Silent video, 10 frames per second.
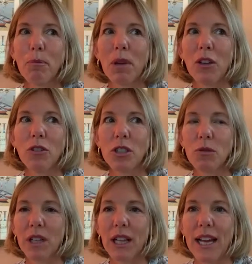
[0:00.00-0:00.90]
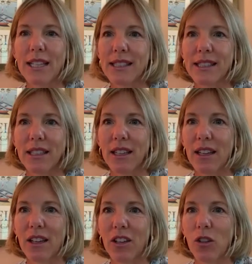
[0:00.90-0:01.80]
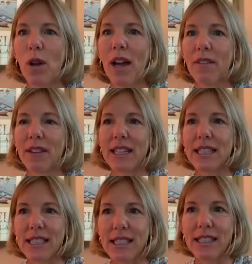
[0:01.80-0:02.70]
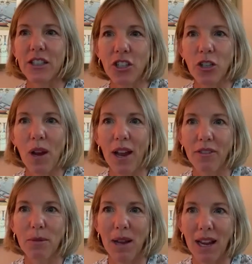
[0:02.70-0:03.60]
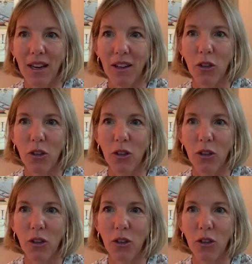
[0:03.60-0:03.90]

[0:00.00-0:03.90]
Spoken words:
But you just realize that's a decision you have to make.